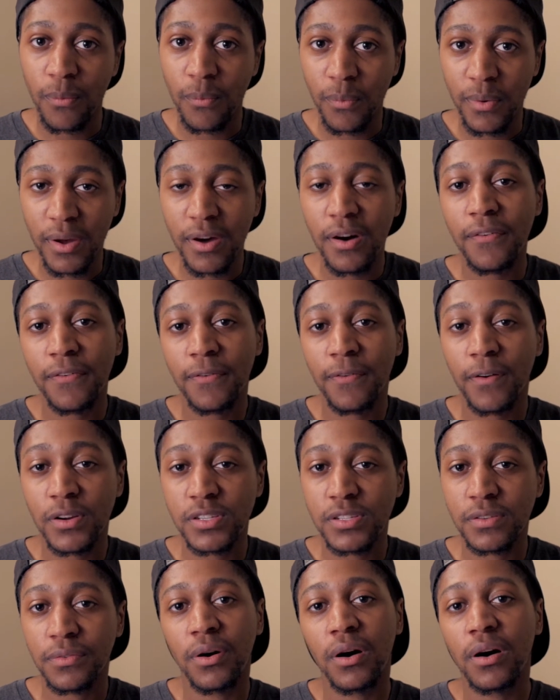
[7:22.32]
Will,
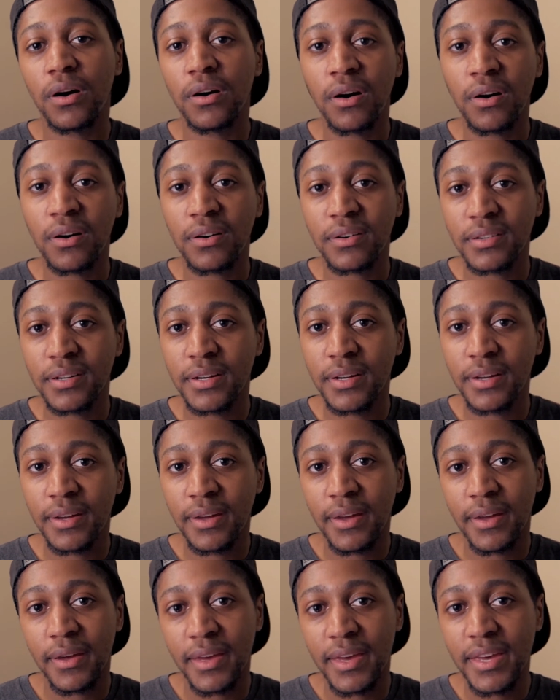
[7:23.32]
first of all,
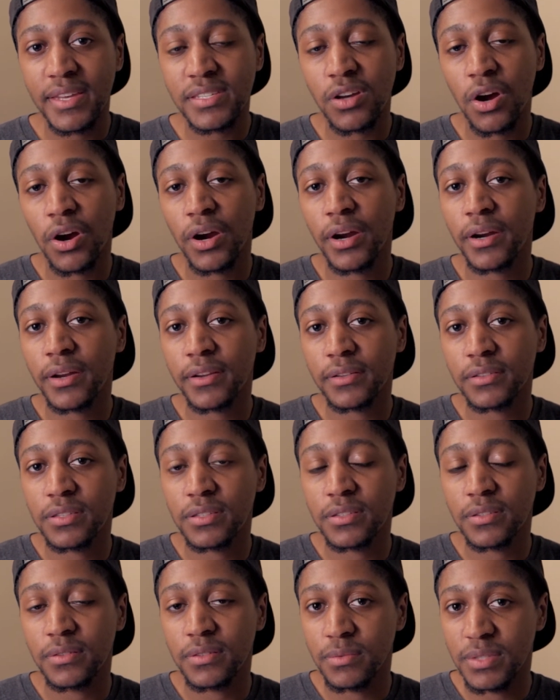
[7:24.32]
his arc
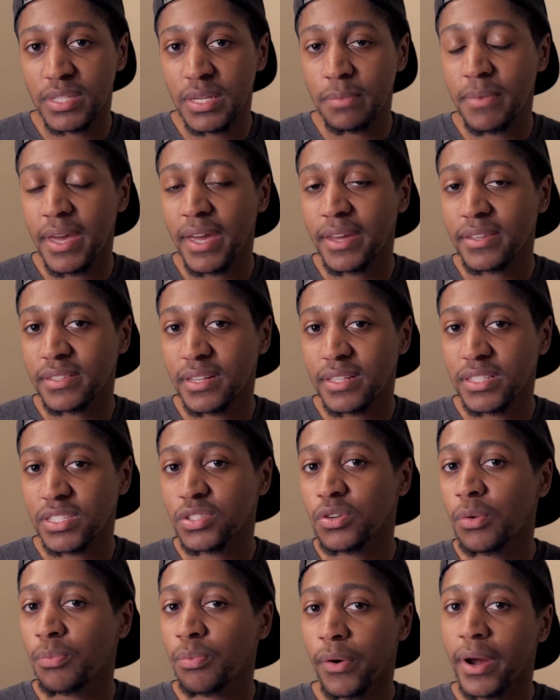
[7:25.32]
did make sense
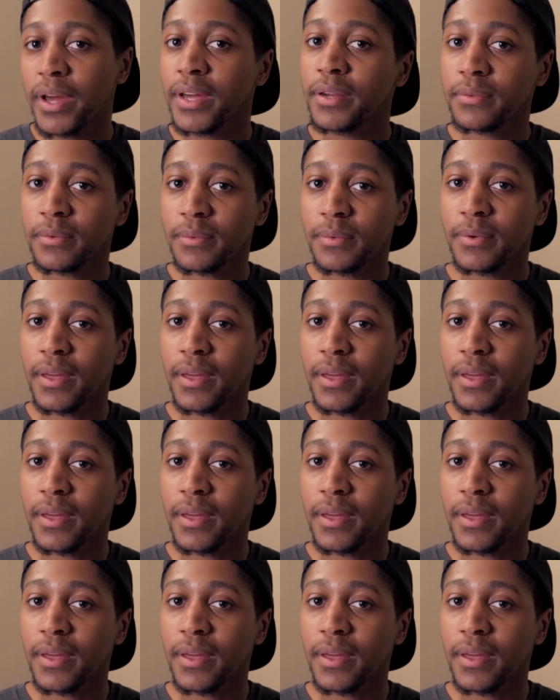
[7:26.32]
to a point.